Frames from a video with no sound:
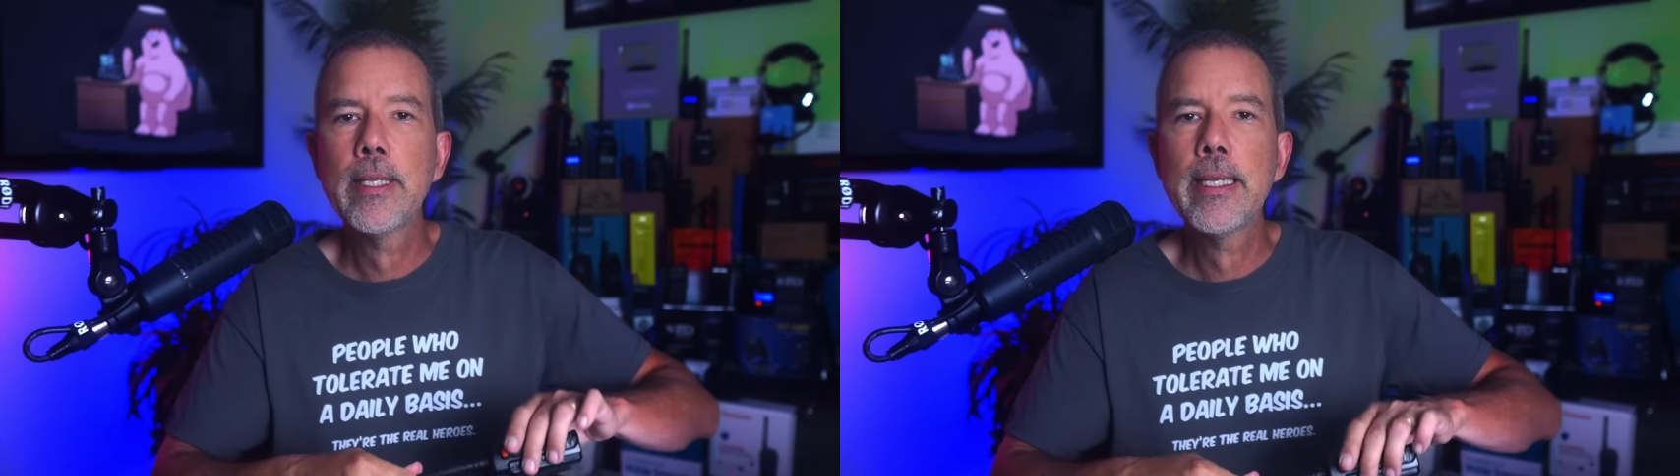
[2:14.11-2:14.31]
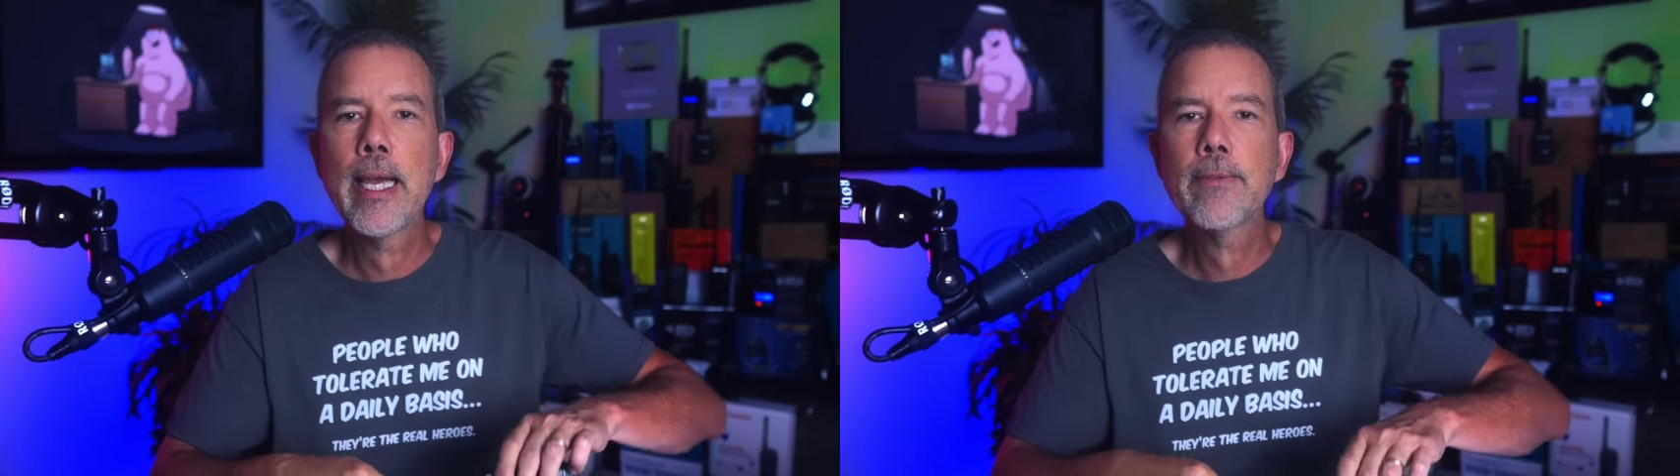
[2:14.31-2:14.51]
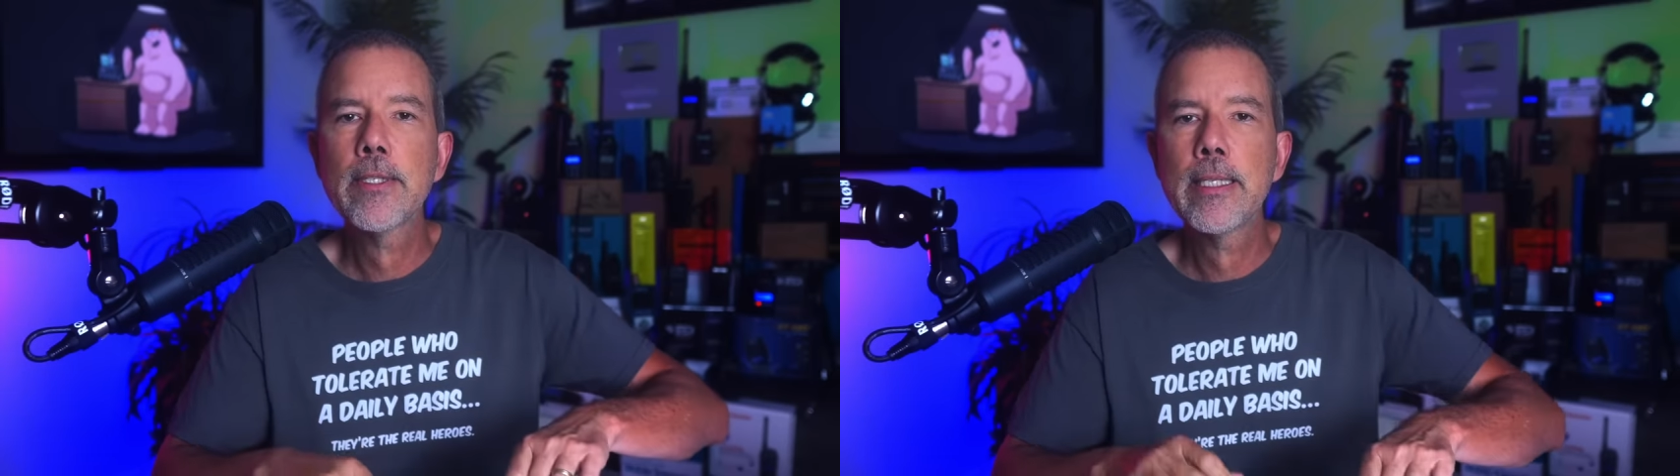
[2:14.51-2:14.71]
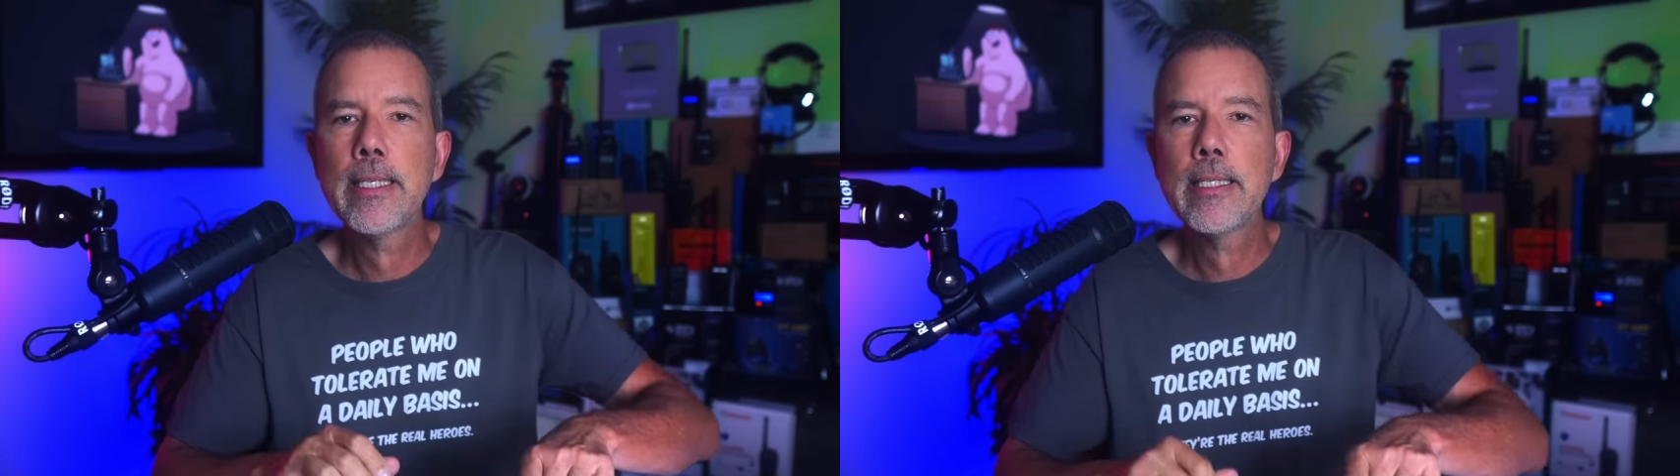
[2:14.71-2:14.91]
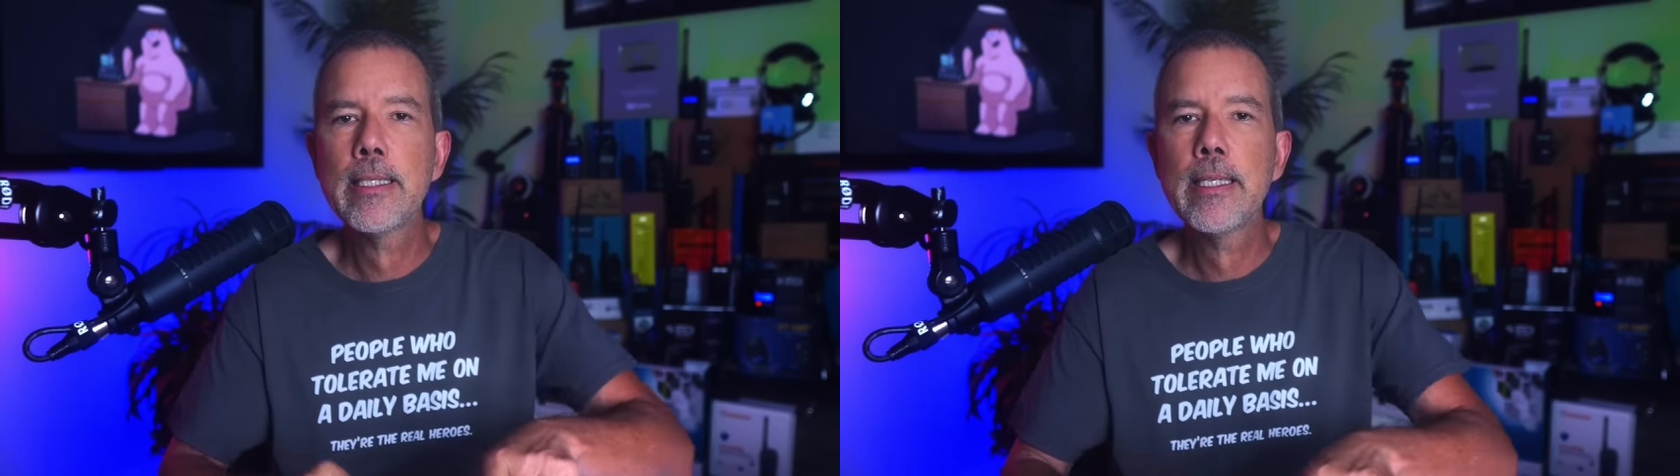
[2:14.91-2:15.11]
the
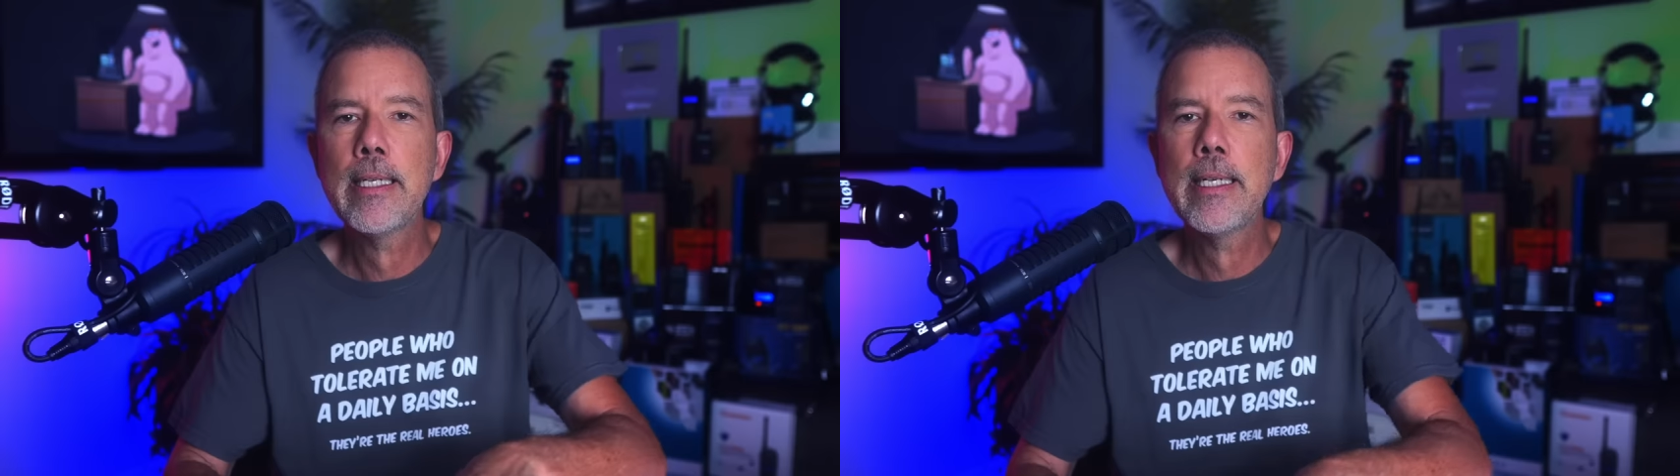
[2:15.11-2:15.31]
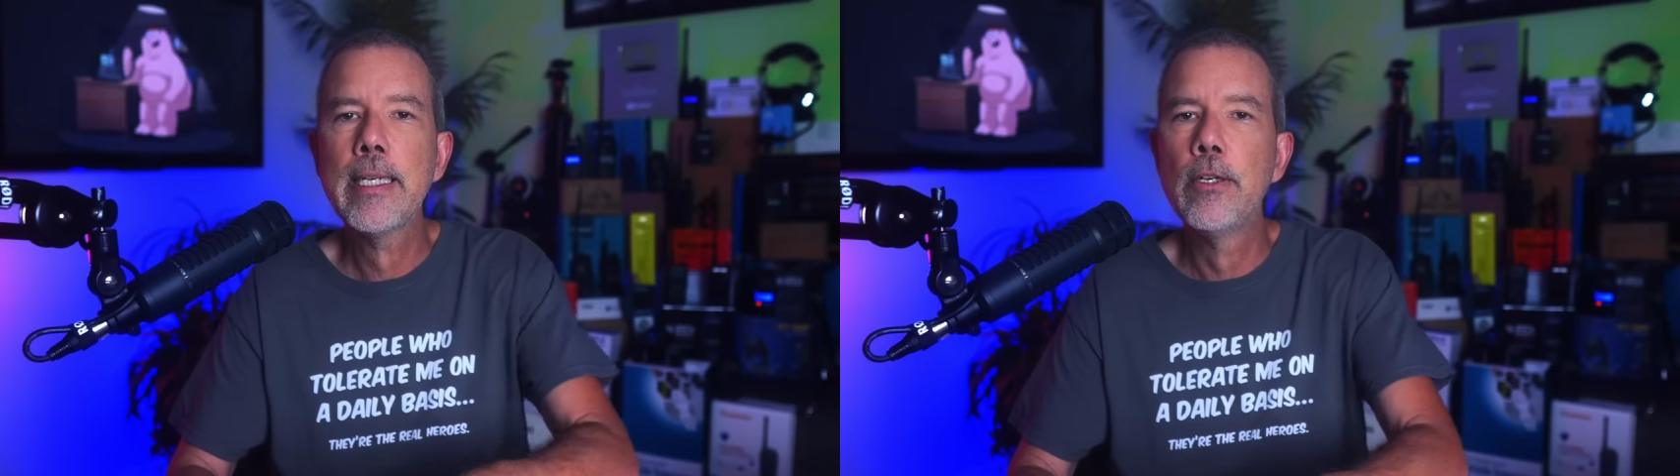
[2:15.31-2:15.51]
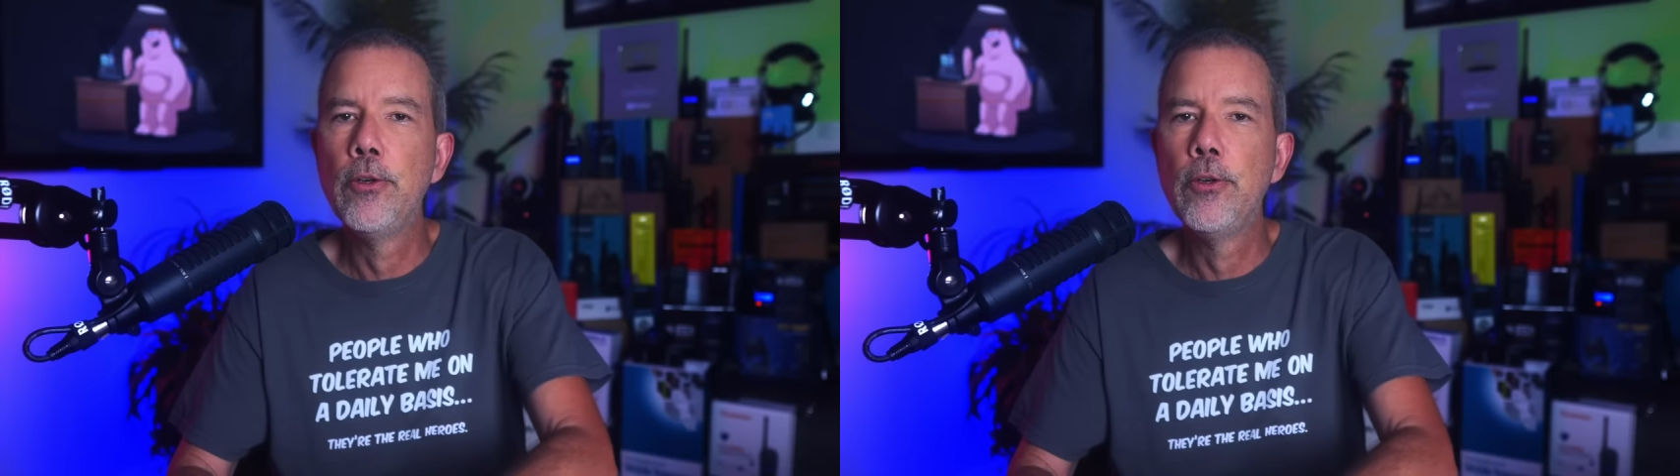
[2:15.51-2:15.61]
FCC